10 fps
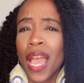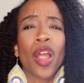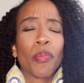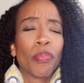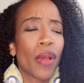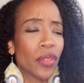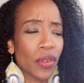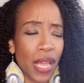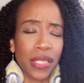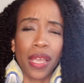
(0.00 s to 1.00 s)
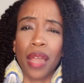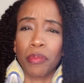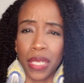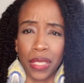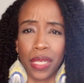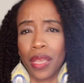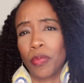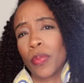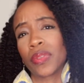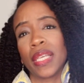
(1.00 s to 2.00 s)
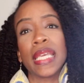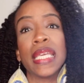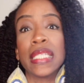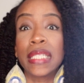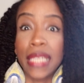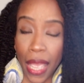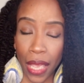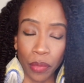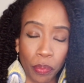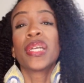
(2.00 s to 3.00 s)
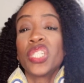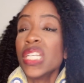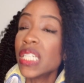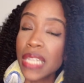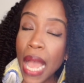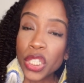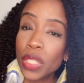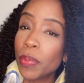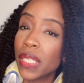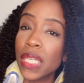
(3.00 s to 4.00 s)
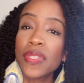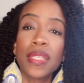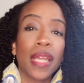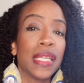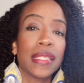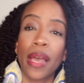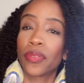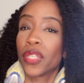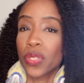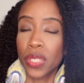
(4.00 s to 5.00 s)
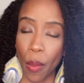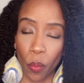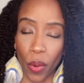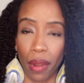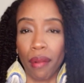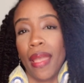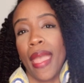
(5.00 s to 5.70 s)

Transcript: Her brother has gone missing and people think he's dead, but she does not. She believes that he's out there somewhere.